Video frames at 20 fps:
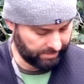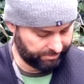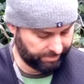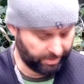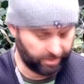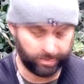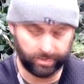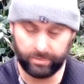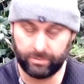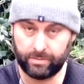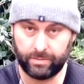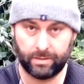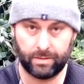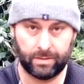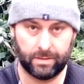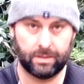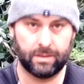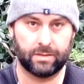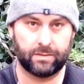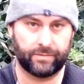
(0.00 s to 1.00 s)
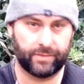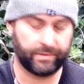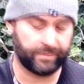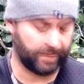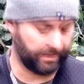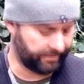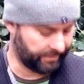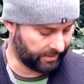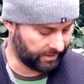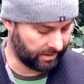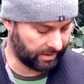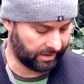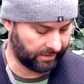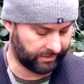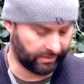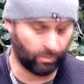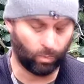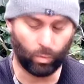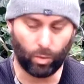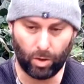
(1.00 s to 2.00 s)
Blue is
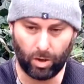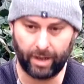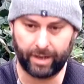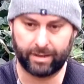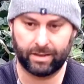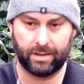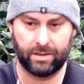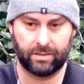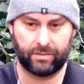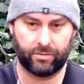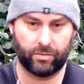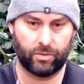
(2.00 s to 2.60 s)
55 and white is